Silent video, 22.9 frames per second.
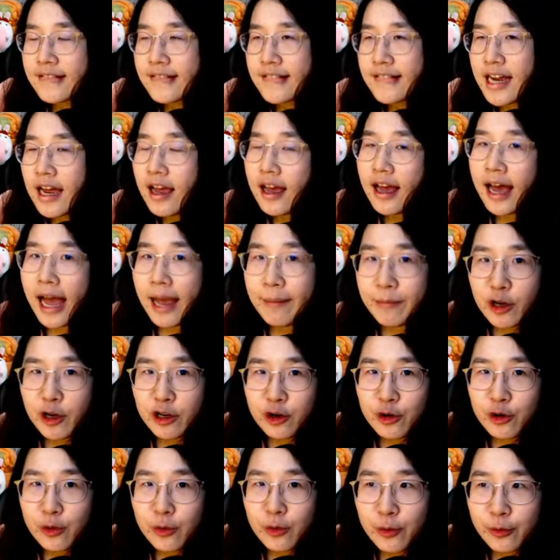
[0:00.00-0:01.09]
I'm going
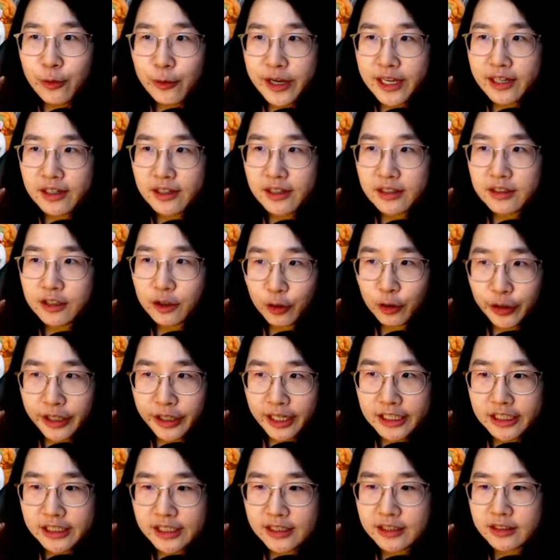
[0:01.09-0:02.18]
to read the
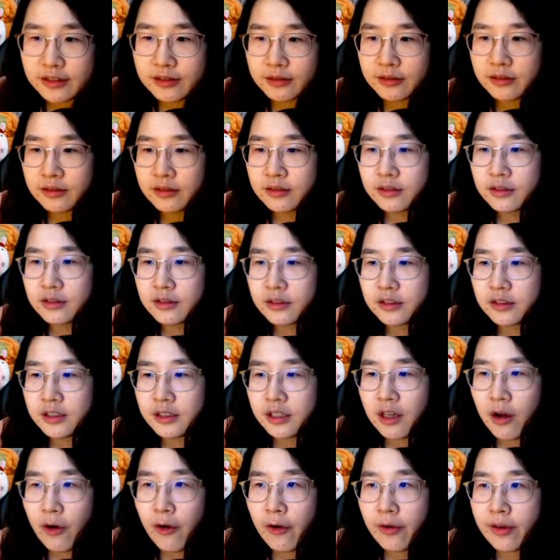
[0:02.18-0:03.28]
location.
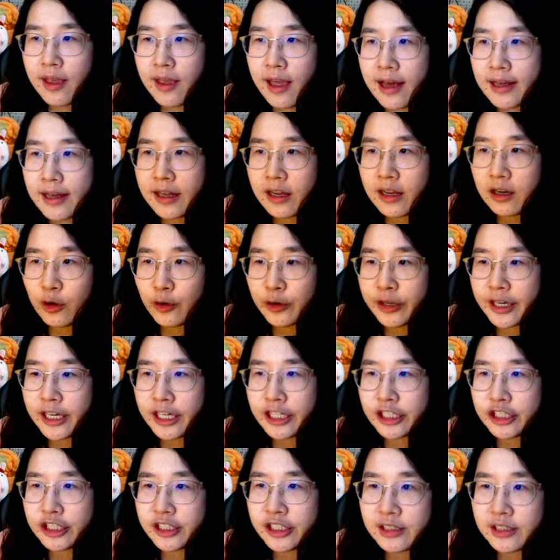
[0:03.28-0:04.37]
So yeah,
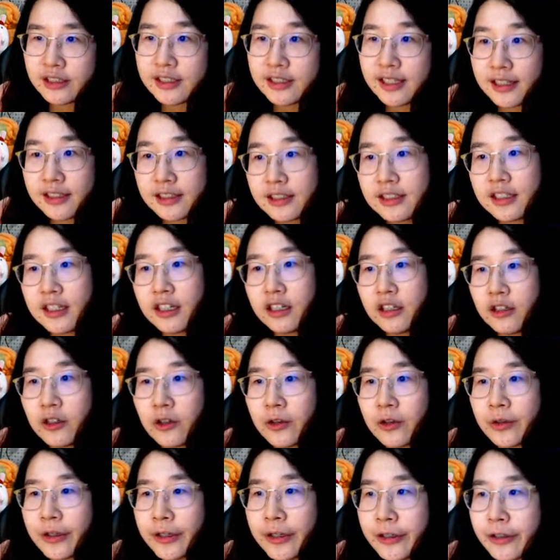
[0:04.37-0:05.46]
location sensor
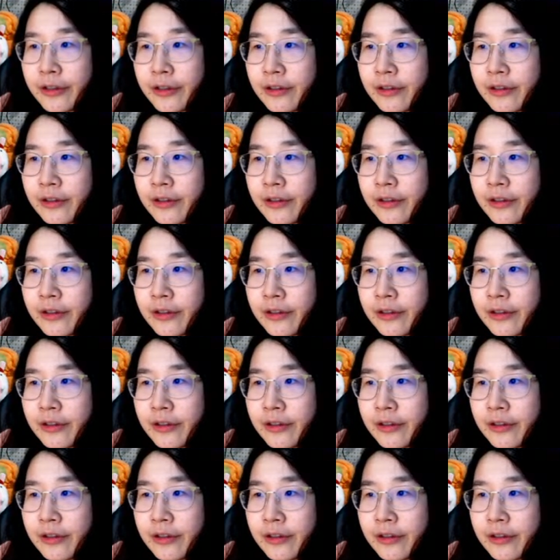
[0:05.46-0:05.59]
nodon.